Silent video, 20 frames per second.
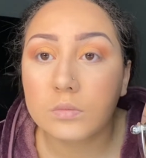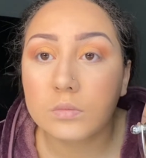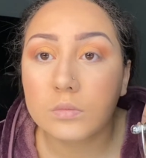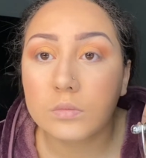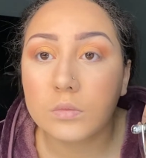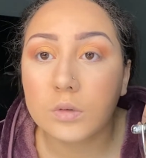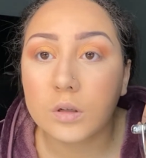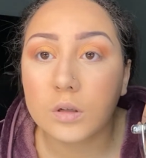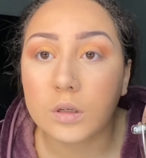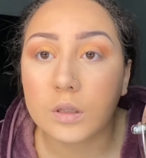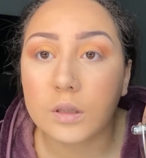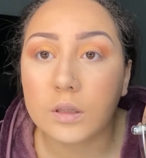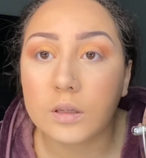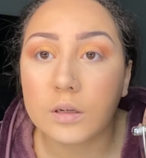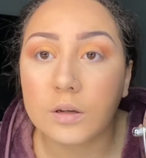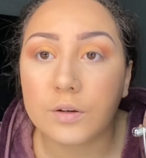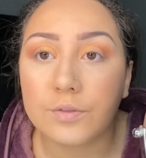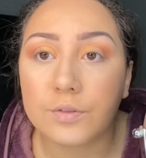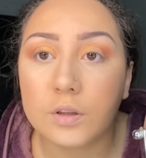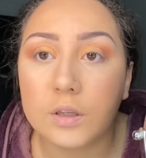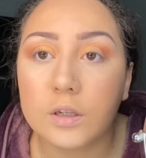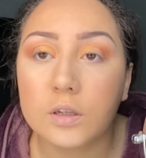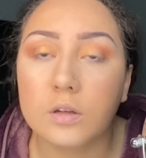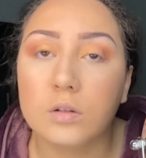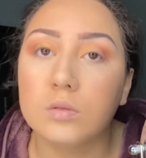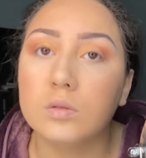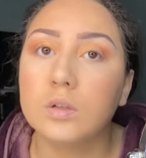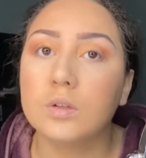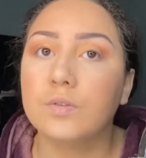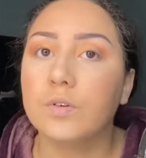Okay, we definitely
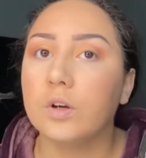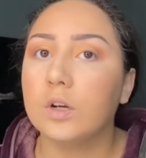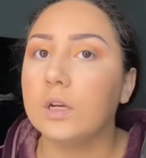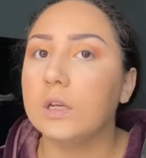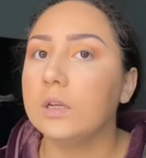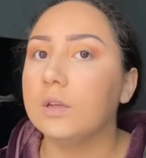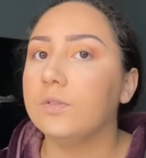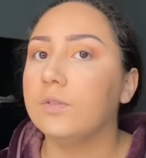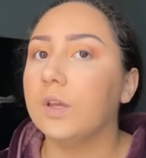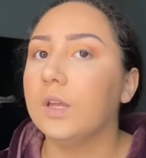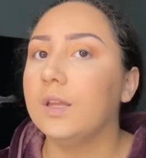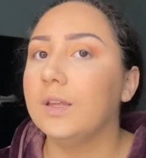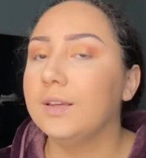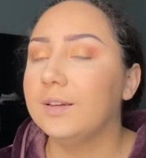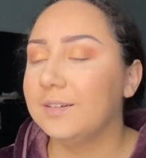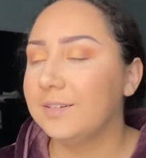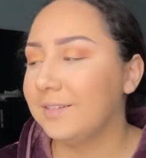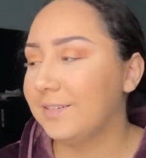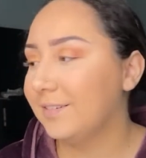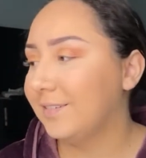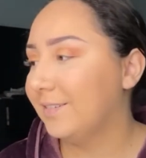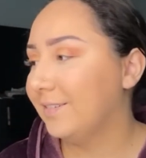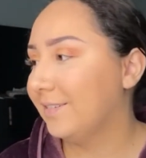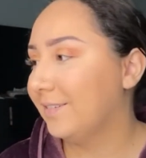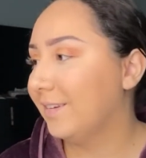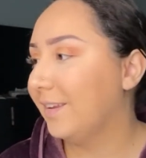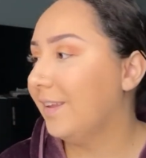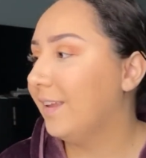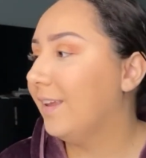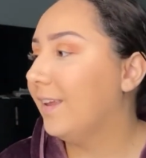don't look very even.
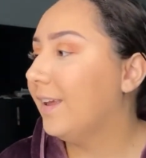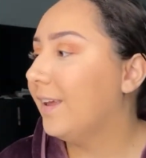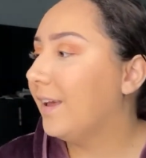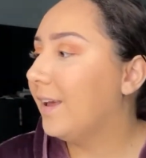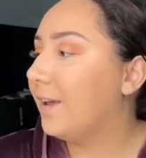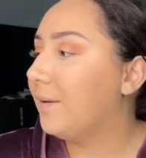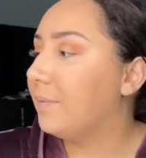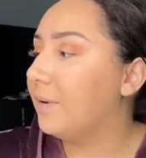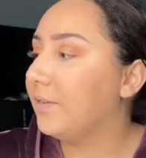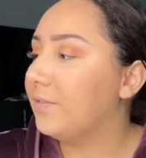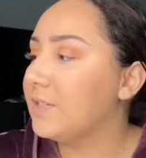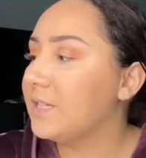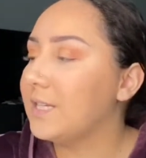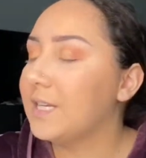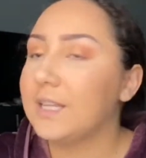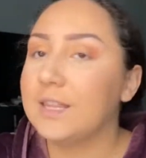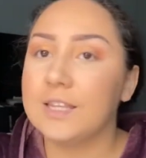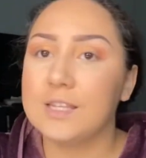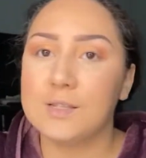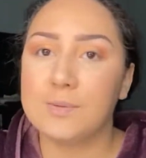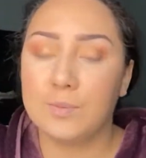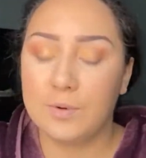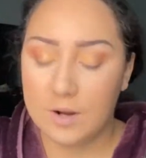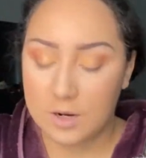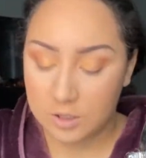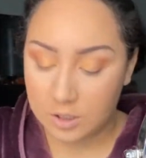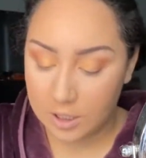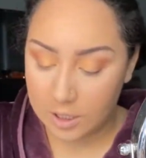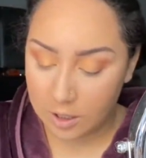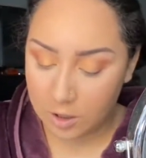I'm gonna have to take this
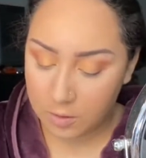brush and go